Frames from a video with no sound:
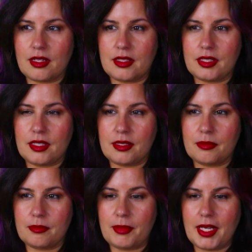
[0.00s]
She's
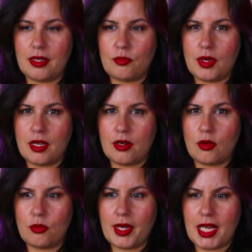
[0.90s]
made one
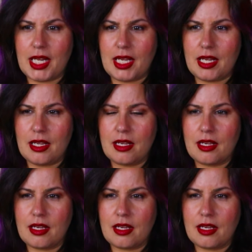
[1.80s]
already.